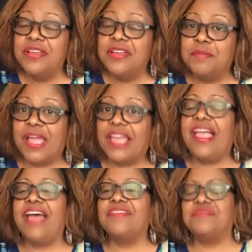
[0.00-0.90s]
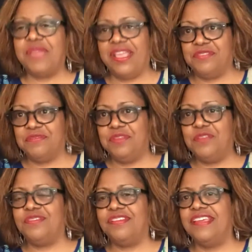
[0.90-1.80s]
my classmates from
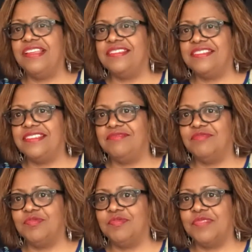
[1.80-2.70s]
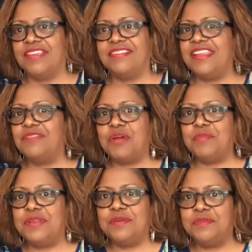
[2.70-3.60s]
Houston-Tillotson because mm-hmm. they didn't want
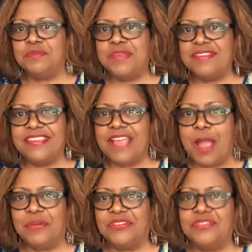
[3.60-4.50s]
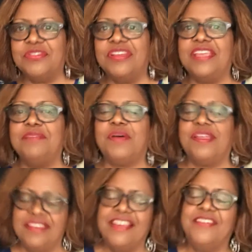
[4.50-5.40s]
me to miss the opportunity. But
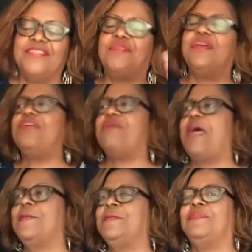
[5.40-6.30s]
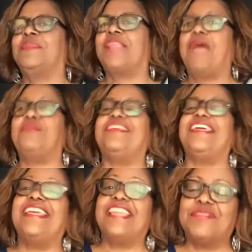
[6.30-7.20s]
so anyway, I was
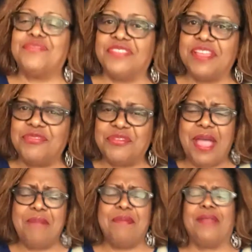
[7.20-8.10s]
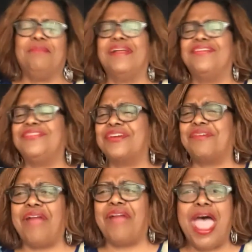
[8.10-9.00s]
getting gifts for them. So I bought a bunch of
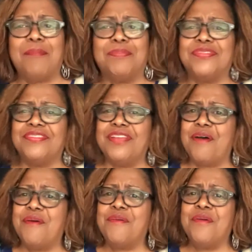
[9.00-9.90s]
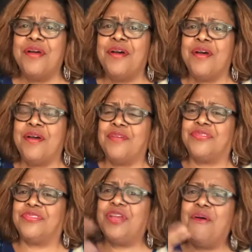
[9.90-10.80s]
crap, snow,
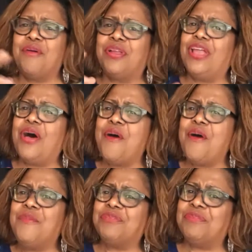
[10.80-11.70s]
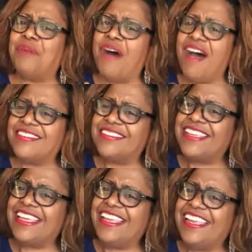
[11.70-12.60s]
snow globes with
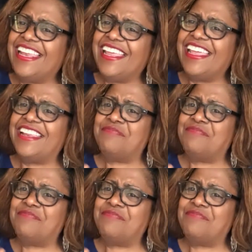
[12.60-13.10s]
Boston in it and